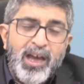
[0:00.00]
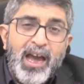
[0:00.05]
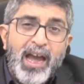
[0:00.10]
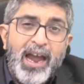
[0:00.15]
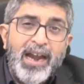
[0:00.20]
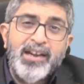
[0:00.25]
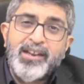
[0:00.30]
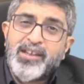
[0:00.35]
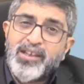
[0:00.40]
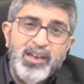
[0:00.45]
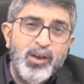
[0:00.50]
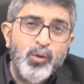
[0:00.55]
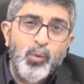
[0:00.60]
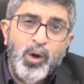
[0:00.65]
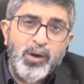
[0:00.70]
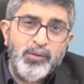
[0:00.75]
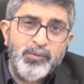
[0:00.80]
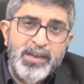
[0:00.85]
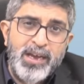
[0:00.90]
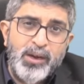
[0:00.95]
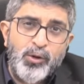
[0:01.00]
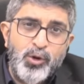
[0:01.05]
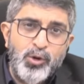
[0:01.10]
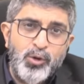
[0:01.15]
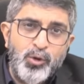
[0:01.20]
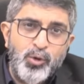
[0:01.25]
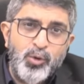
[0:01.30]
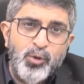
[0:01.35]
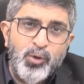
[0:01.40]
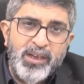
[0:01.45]
And here what we are going
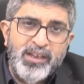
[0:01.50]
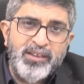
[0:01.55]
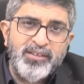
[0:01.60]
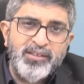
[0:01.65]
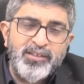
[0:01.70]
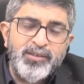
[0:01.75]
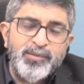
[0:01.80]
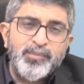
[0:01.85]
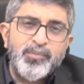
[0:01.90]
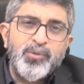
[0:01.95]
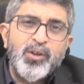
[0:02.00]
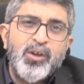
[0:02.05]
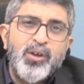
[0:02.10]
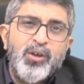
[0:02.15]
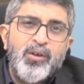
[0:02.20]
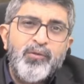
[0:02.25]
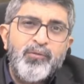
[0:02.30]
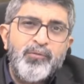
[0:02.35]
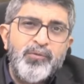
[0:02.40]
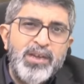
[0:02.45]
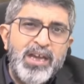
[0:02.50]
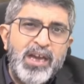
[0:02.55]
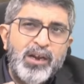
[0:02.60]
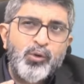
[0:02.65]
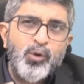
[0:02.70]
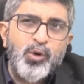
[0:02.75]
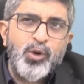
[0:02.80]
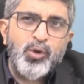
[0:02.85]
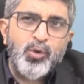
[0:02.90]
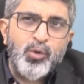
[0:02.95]
to do is, we are
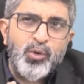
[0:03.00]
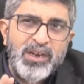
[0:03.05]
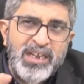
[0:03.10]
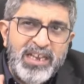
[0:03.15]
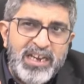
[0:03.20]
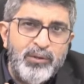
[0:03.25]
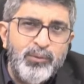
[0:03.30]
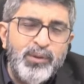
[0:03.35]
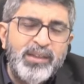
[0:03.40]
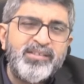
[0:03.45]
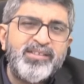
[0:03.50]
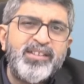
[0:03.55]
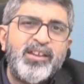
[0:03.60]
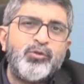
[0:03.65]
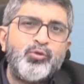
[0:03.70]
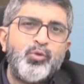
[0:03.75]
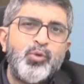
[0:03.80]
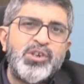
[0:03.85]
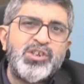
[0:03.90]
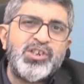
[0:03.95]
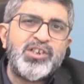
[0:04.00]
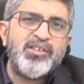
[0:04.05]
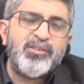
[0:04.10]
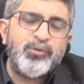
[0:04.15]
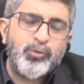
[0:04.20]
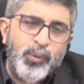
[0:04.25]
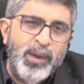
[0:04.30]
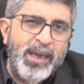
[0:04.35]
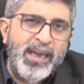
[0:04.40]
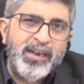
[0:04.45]
going to deal with
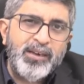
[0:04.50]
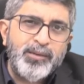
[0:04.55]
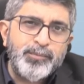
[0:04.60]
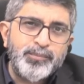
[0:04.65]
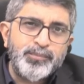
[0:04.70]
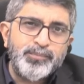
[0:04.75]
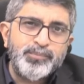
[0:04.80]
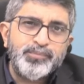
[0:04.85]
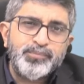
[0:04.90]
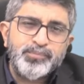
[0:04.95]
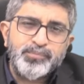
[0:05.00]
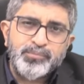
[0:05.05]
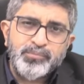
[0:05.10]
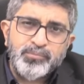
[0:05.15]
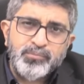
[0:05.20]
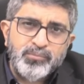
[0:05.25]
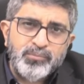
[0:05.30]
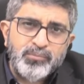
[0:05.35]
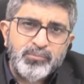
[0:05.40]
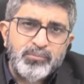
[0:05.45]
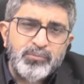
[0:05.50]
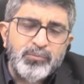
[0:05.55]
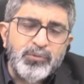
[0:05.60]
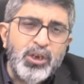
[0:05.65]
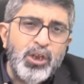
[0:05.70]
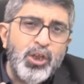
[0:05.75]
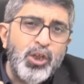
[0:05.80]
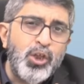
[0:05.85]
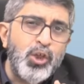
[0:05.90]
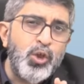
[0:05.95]
situations where
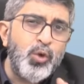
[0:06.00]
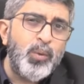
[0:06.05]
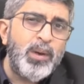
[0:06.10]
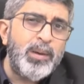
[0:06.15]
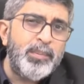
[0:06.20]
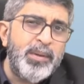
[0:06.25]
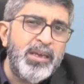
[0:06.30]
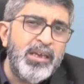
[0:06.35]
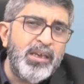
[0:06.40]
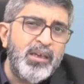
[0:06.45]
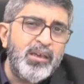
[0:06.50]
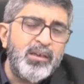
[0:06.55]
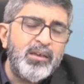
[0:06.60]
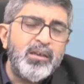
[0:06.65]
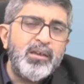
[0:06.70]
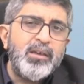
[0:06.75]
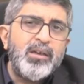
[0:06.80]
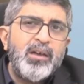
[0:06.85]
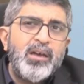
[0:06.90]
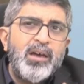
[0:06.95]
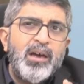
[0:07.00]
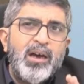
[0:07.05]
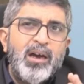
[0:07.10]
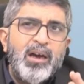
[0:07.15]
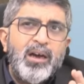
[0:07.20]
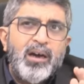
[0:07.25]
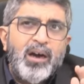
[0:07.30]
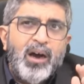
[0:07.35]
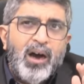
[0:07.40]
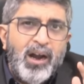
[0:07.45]
you will be
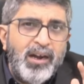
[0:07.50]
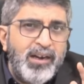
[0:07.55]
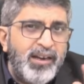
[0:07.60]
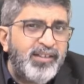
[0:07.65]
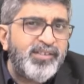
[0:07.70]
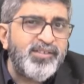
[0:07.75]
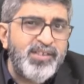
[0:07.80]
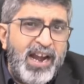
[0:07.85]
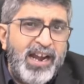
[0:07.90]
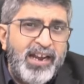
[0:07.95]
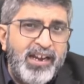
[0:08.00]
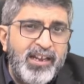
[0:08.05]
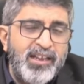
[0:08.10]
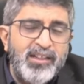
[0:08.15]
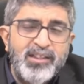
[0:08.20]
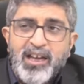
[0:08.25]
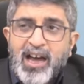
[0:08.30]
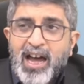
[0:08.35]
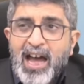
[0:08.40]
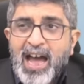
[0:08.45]
understanding the